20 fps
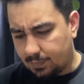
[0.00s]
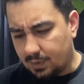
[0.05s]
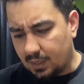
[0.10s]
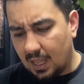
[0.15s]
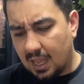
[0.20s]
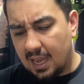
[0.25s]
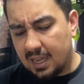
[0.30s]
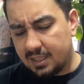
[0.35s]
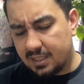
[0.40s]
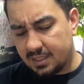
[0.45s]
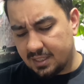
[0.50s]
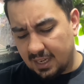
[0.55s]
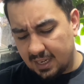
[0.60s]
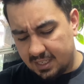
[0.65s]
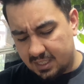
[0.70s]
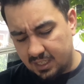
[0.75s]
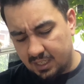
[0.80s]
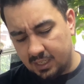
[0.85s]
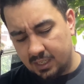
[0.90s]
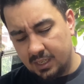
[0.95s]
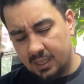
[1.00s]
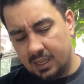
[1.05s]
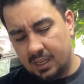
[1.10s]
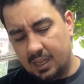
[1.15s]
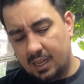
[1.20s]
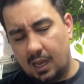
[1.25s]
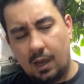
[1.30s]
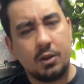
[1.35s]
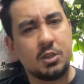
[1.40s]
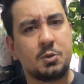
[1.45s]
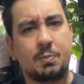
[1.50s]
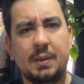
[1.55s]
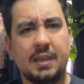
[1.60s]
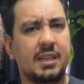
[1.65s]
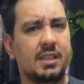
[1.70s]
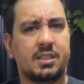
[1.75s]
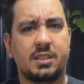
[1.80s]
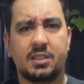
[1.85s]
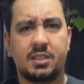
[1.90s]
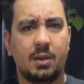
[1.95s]
I was
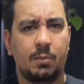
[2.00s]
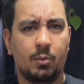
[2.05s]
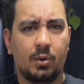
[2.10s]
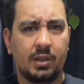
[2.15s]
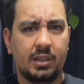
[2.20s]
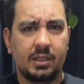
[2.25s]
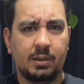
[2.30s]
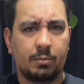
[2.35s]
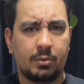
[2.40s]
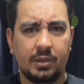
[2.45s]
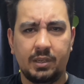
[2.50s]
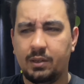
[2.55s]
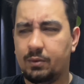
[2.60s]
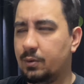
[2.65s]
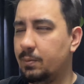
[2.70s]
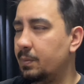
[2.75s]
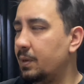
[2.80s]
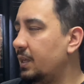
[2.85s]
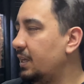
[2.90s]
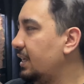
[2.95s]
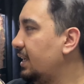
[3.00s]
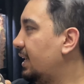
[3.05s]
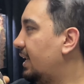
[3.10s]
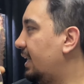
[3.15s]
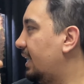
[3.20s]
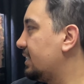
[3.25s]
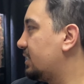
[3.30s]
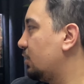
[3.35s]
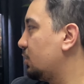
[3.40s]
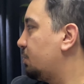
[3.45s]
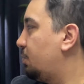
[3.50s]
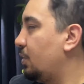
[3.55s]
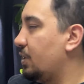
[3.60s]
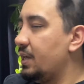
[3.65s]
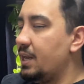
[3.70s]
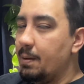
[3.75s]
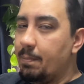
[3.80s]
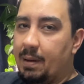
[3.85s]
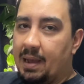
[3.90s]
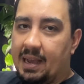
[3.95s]
speaking to someone in the breeding room, and as I was putting
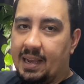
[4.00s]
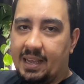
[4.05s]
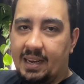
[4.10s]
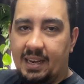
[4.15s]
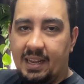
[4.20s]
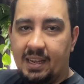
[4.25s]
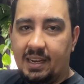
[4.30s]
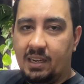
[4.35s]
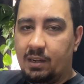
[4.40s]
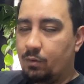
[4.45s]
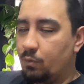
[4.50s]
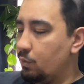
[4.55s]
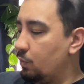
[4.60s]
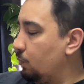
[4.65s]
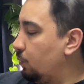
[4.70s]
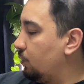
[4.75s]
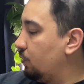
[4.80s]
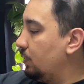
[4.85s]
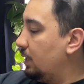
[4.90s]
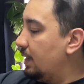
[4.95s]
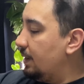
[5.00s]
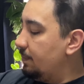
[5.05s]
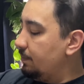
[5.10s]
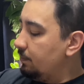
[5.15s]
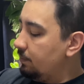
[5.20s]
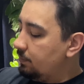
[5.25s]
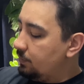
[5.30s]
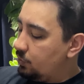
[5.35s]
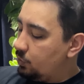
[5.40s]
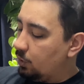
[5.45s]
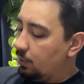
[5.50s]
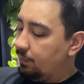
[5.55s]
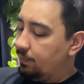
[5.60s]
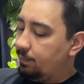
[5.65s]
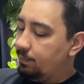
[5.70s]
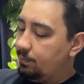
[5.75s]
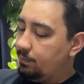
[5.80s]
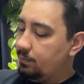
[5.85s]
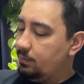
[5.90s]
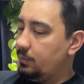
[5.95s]
her back and letting her sort of
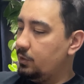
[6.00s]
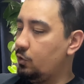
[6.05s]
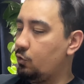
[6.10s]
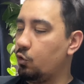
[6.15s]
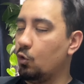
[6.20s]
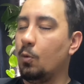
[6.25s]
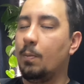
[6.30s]
crawl